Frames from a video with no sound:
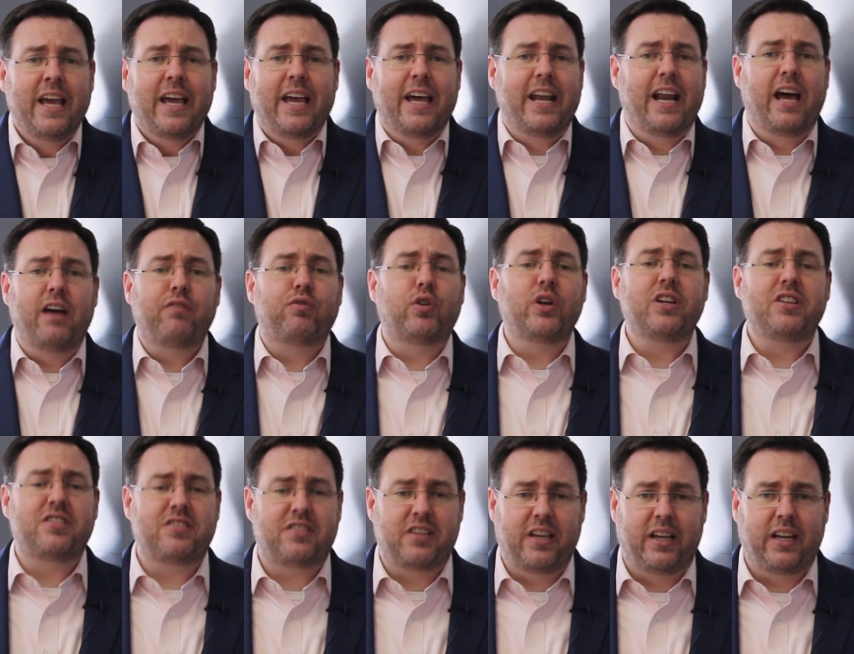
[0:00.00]
In every
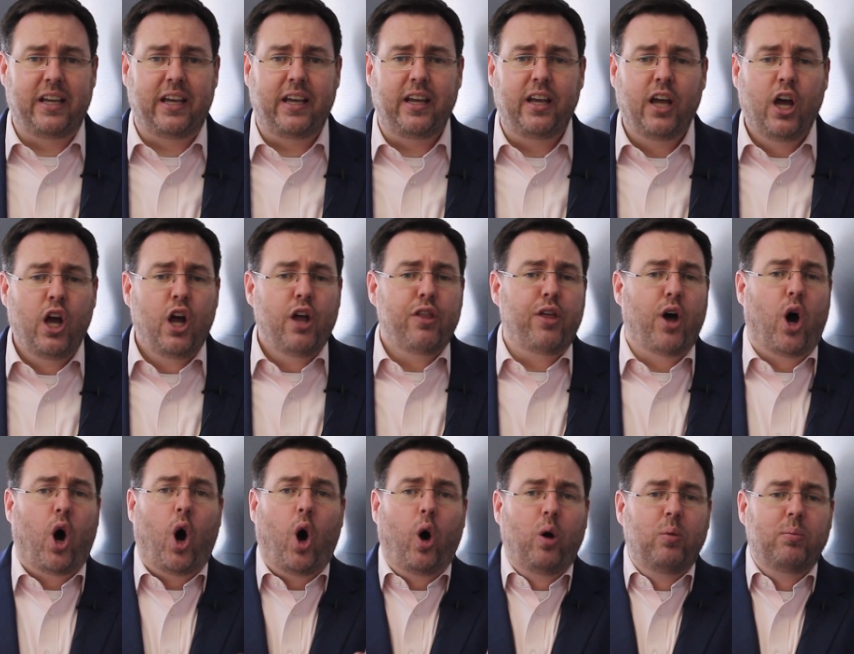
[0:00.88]
city,
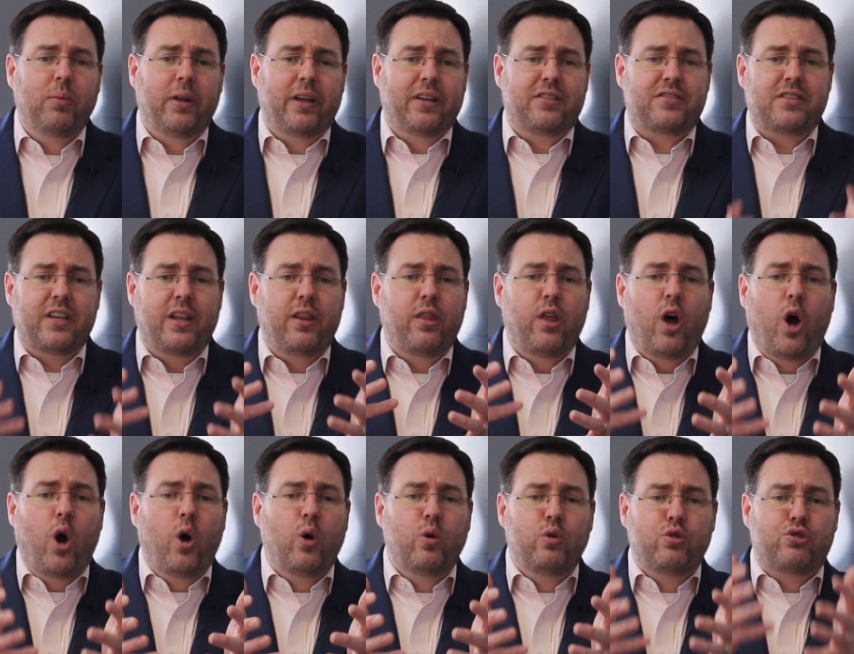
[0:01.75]
the homeless and
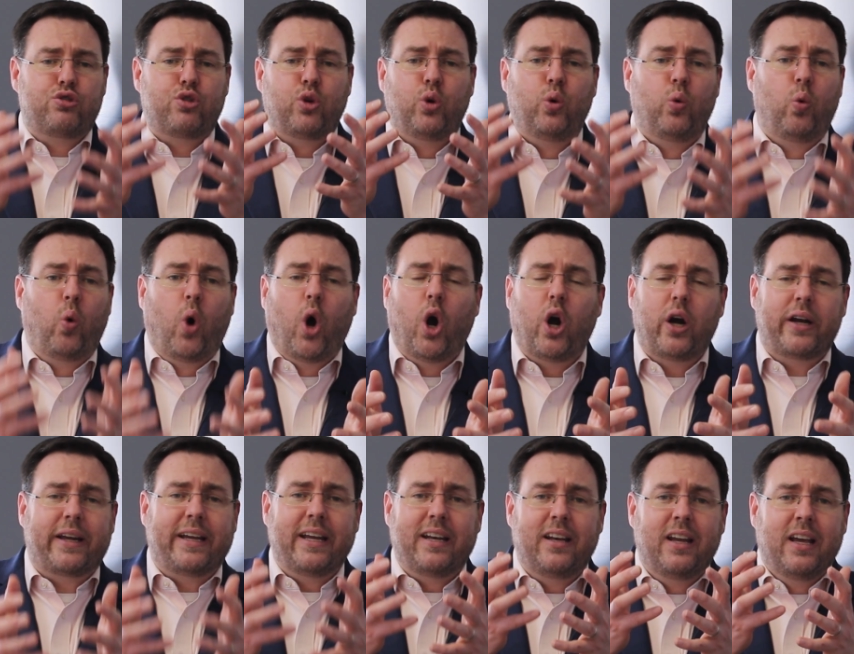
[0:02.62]
those who
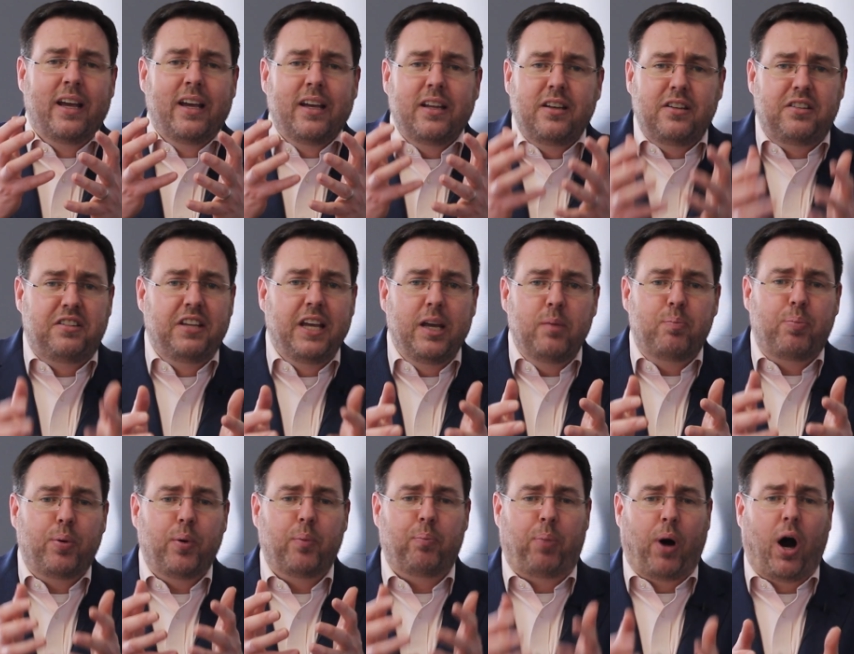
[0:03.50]
work in
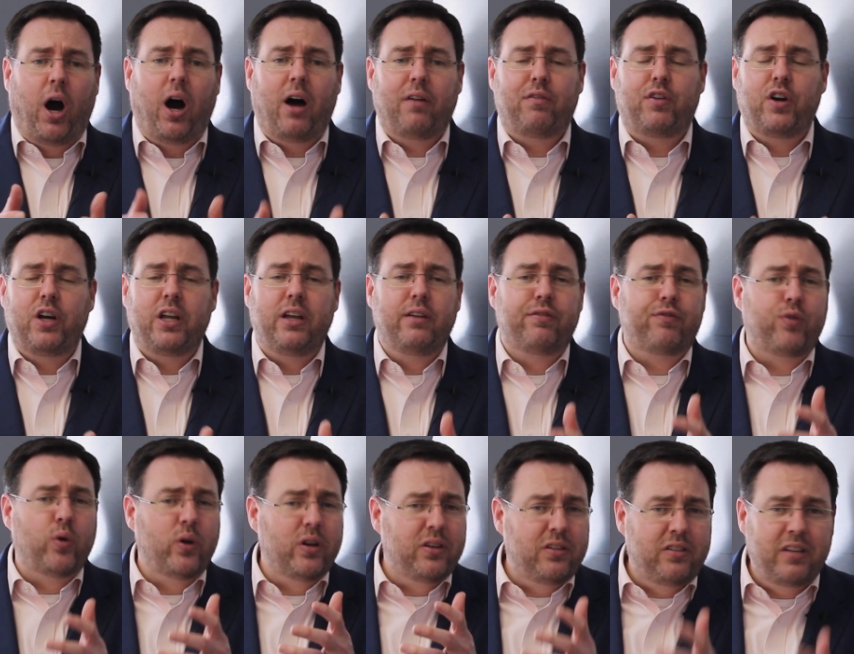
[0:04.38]
deep poverty
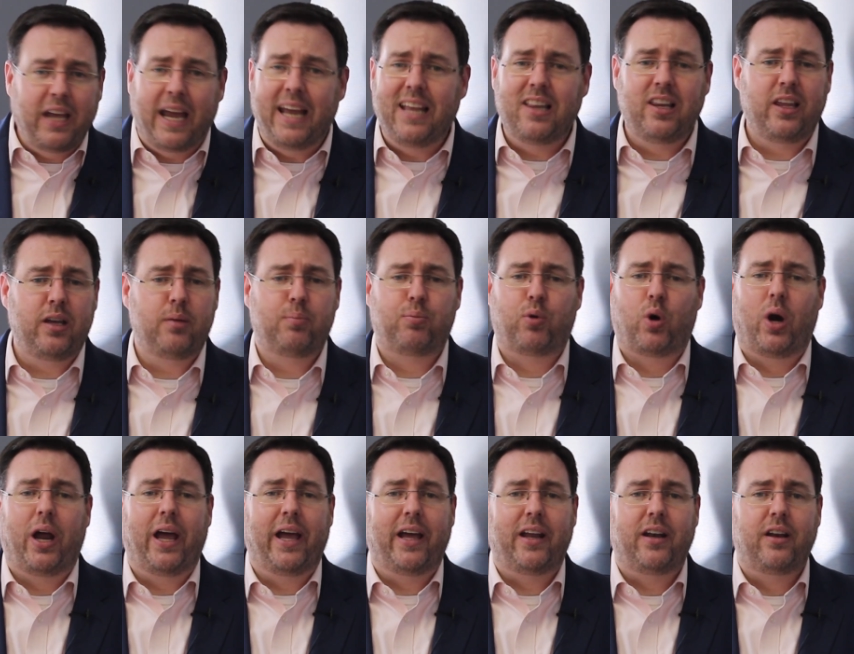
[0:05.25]
for daily
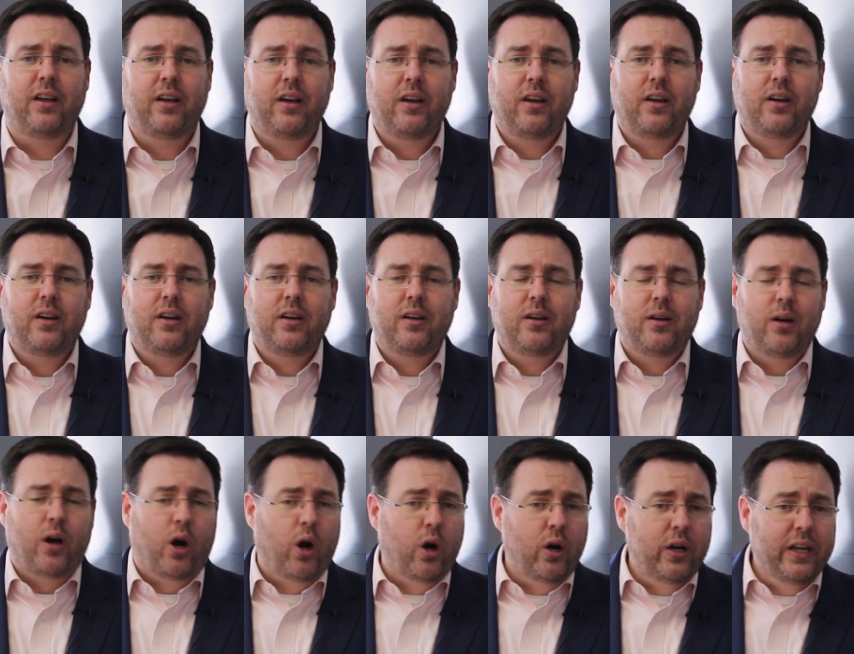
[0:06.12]
bread
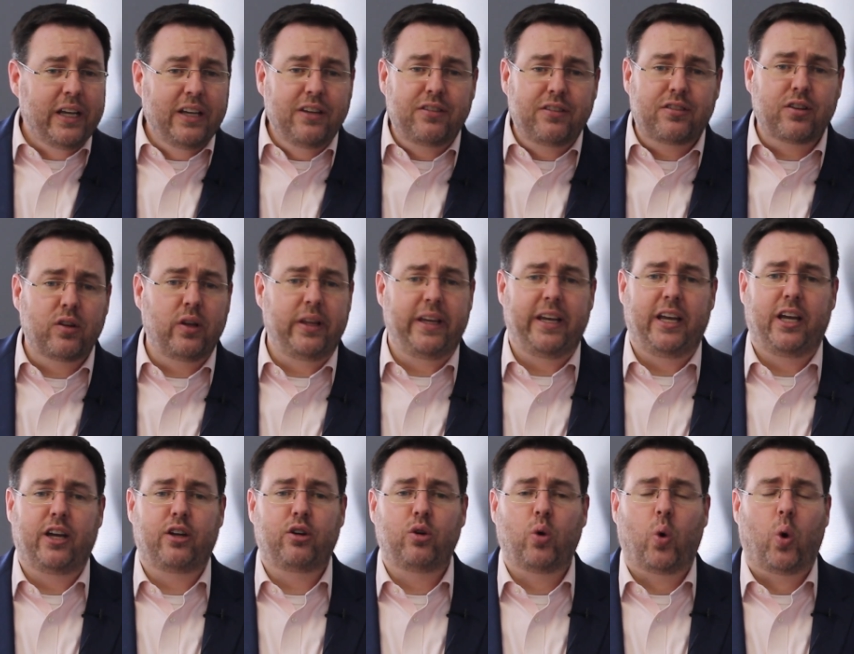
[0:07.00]
are easily
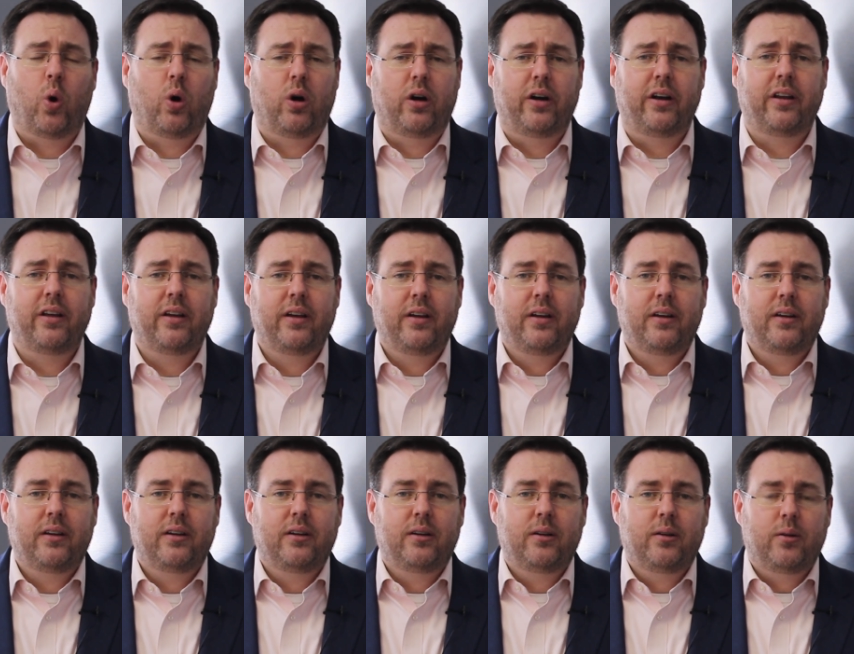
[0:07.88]
ignored,
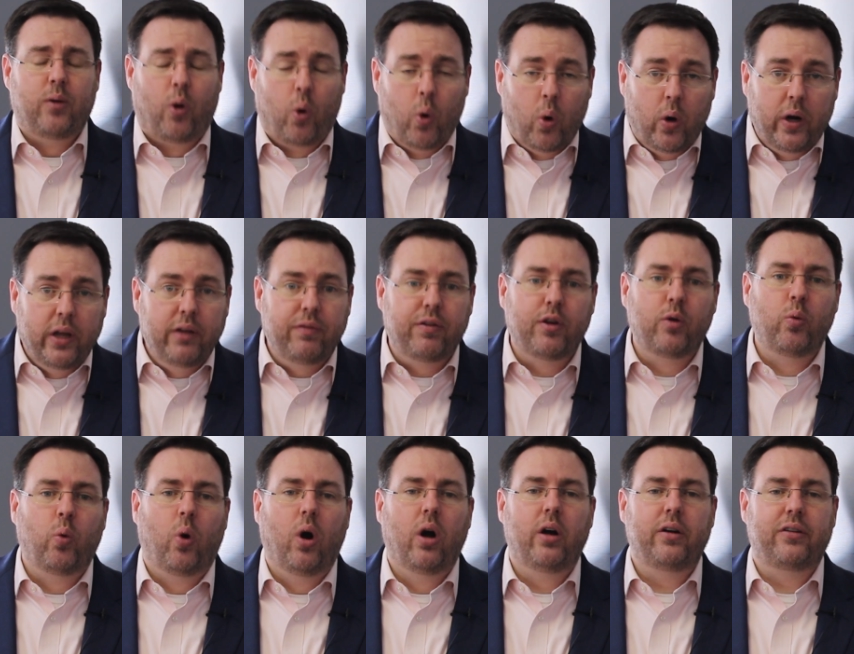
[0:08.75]
or
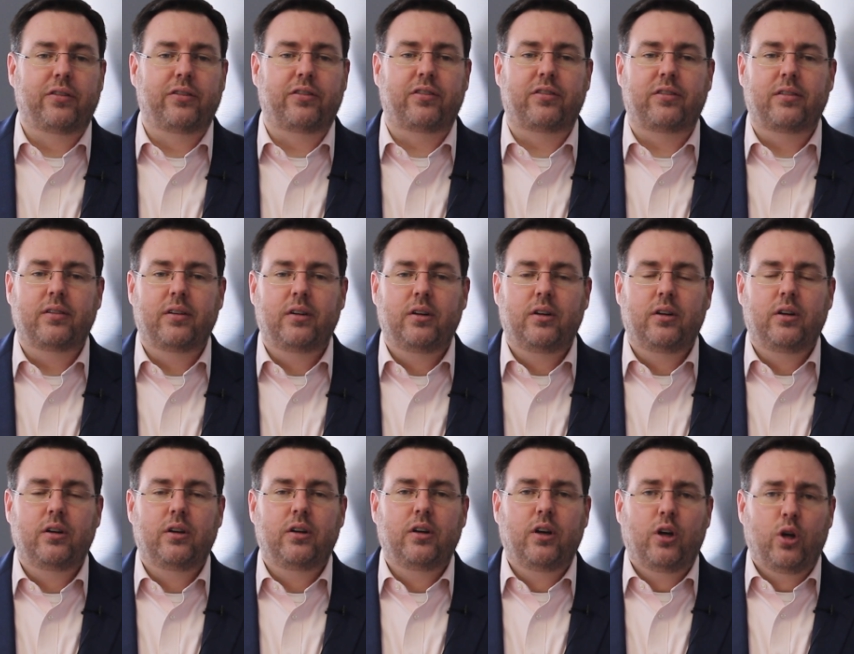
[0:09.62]
even worse,
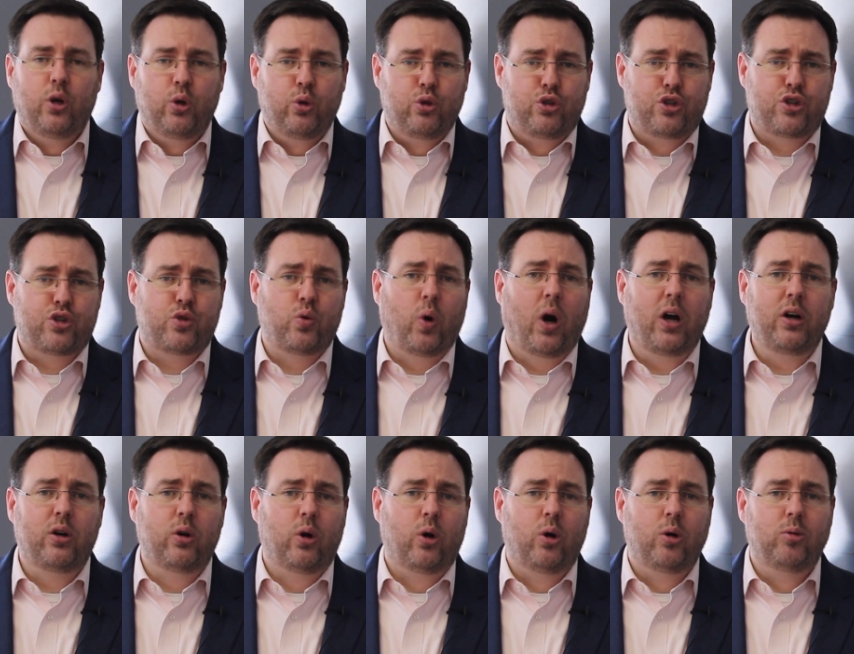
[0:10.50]
whose
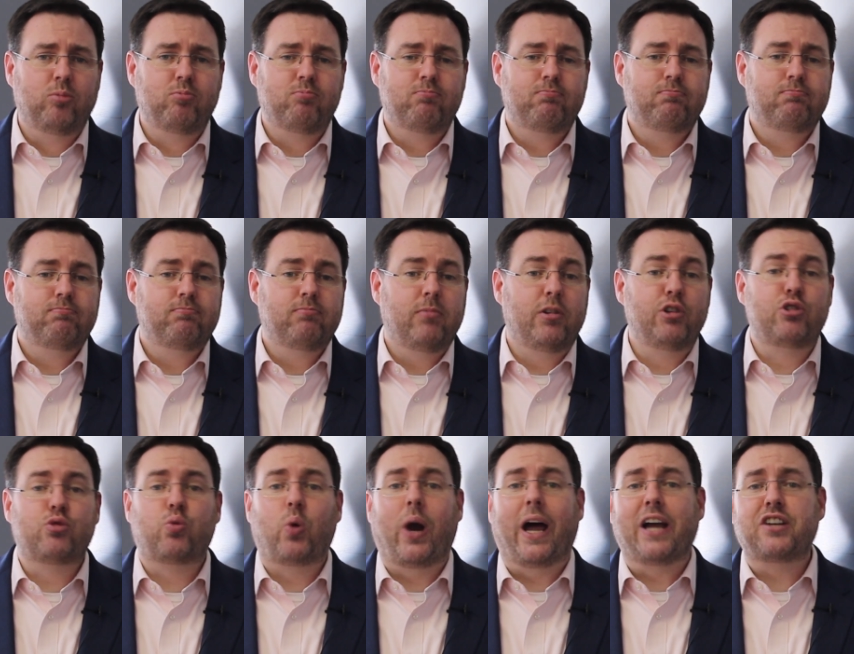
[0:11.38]
struggle
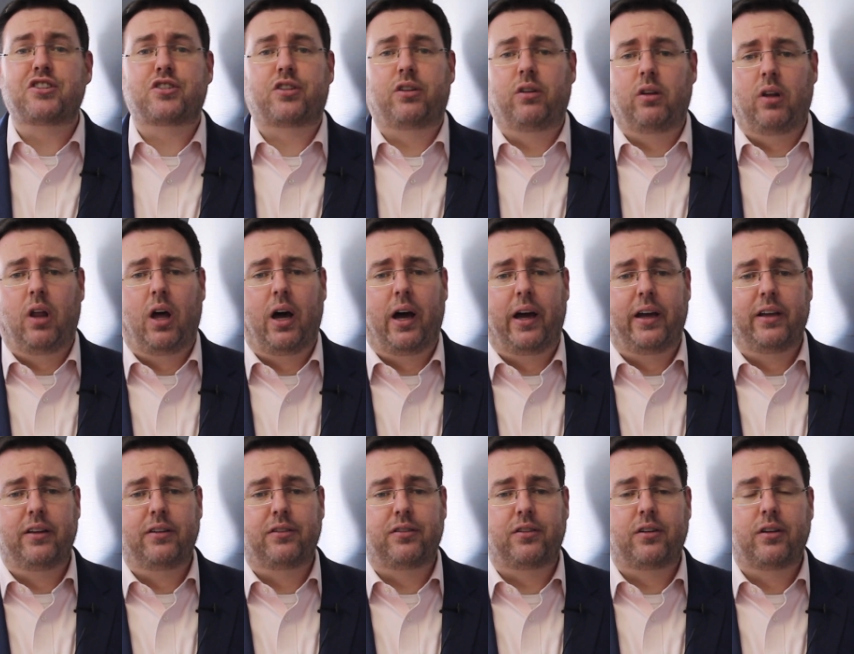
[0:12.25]
is
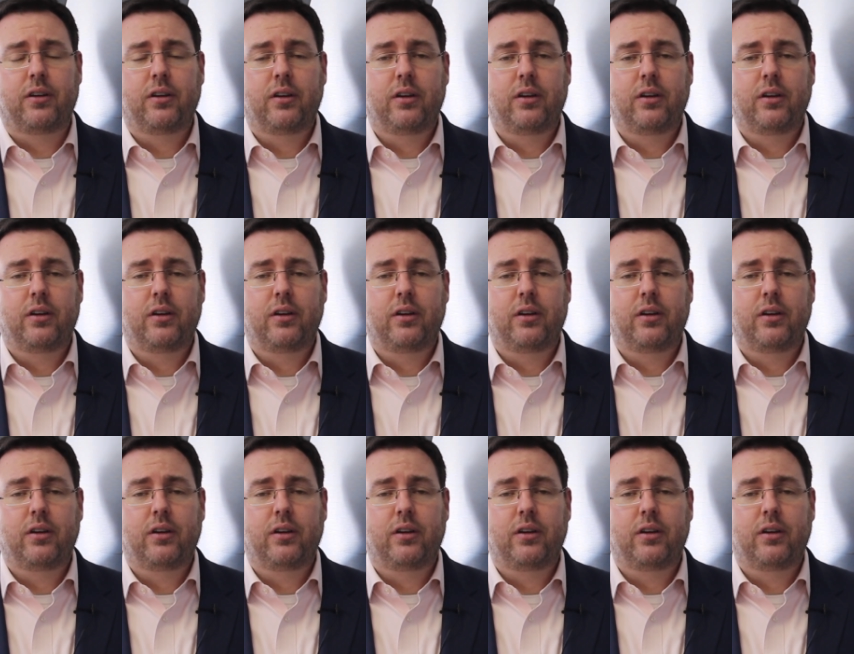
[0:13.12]
rationalized.